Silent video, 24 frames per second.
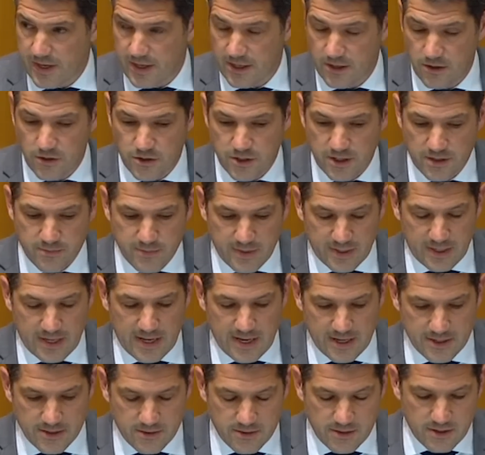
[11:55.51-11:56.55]
thank you, Chair. My
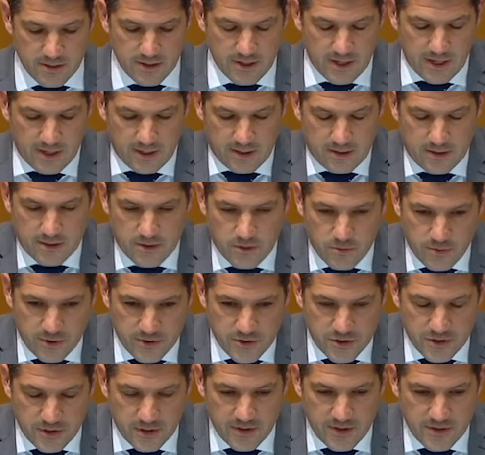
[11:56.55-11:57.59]
last
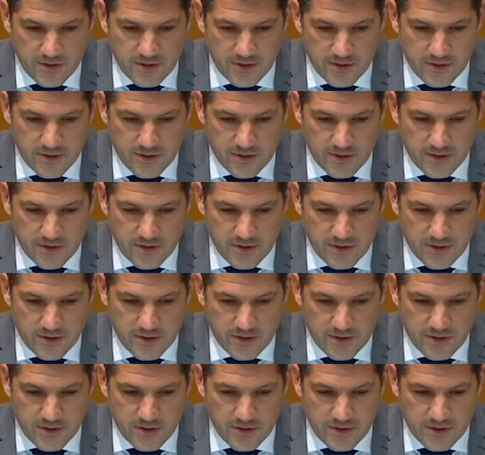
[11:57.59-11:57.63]
question.